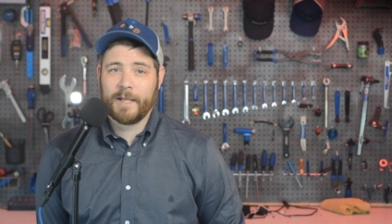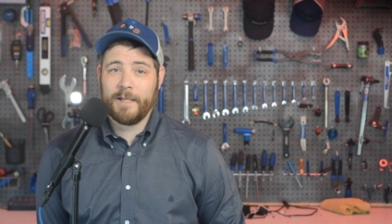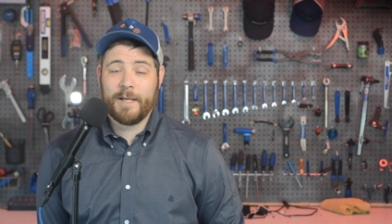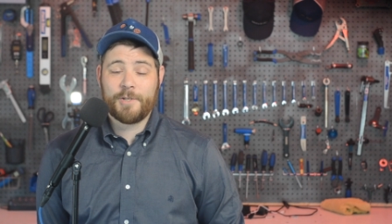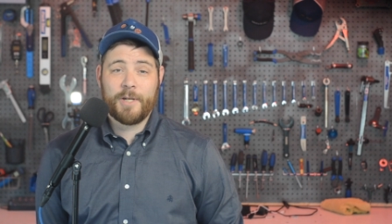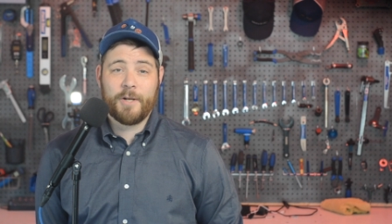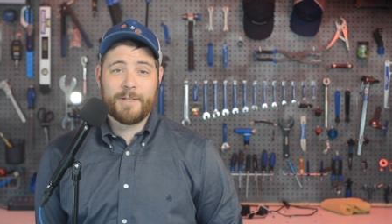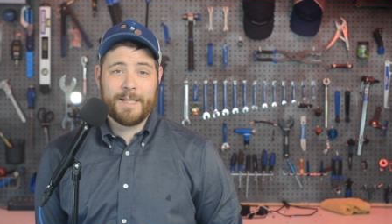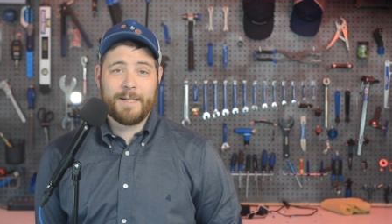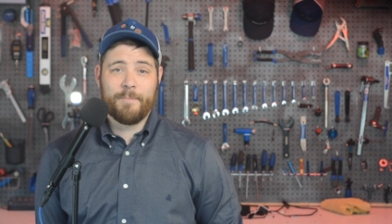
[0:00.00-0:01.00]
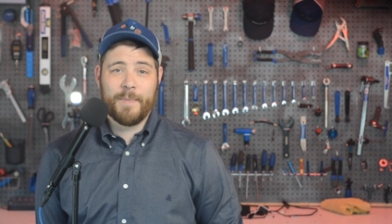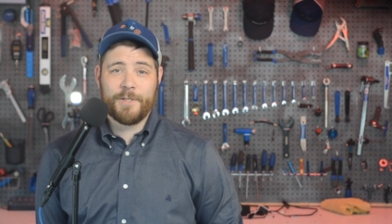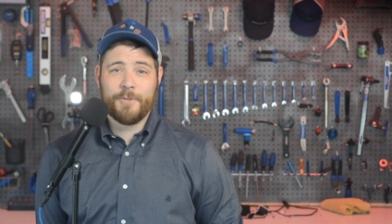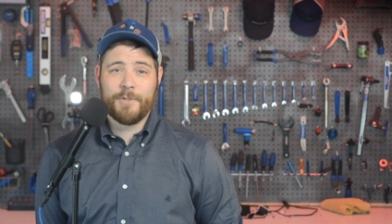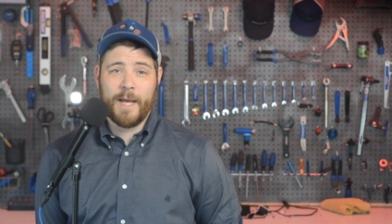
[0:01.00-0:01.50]
The engineer did
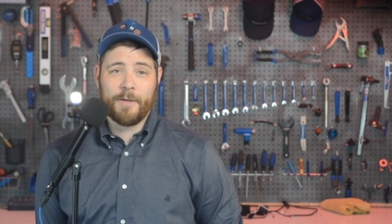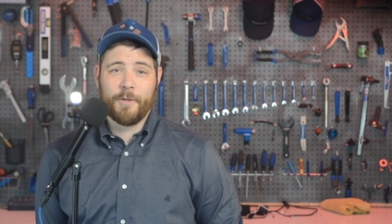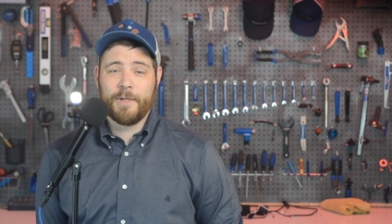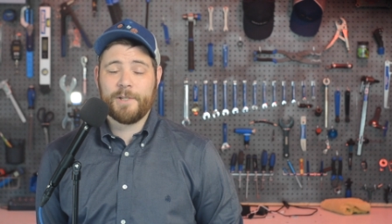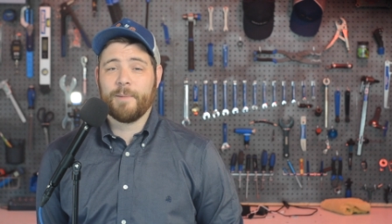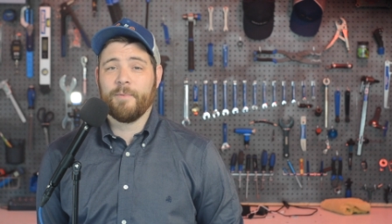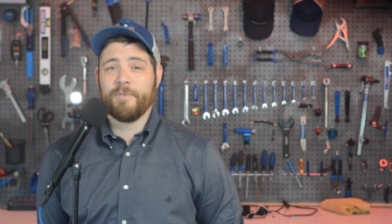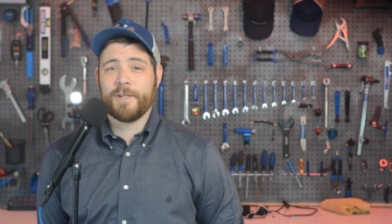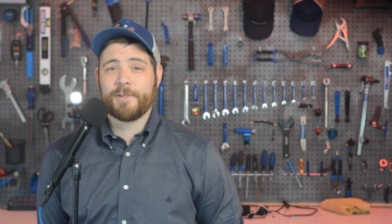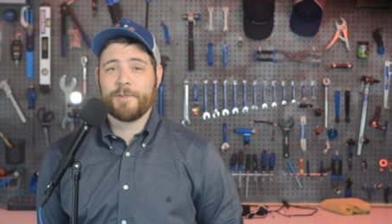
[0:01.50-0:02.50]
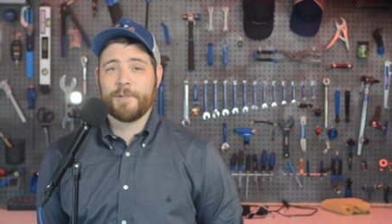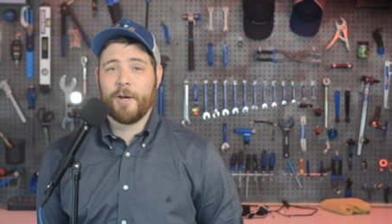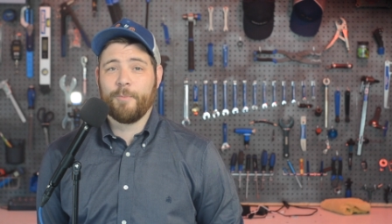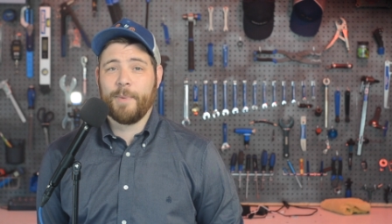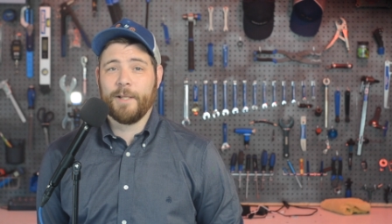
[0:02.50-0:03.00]
admit to downloading some of Tesla's
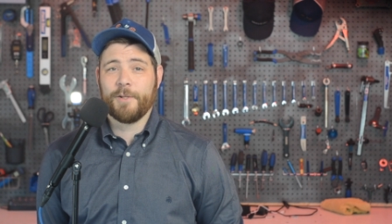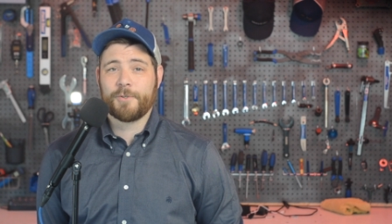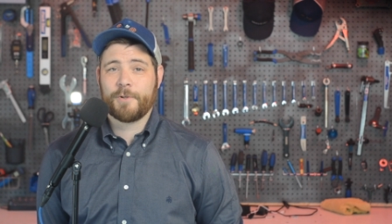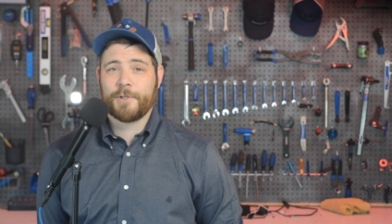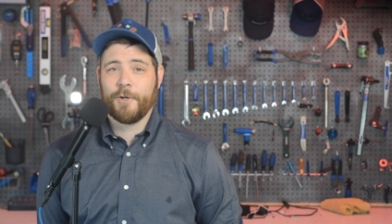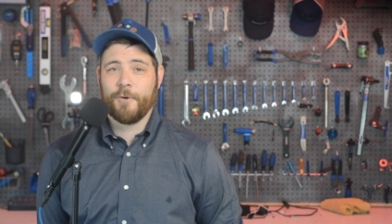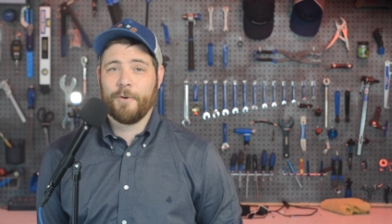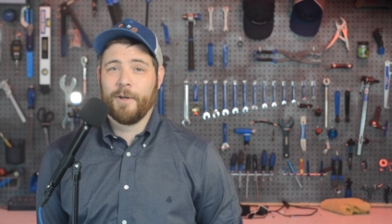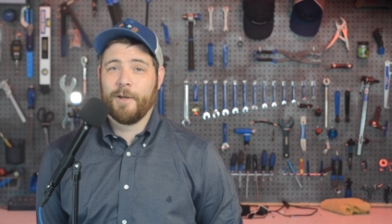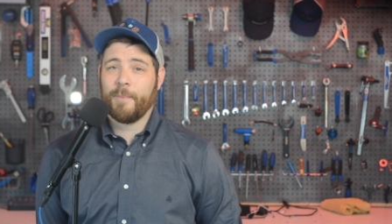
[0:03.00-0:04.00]
autopilot source code,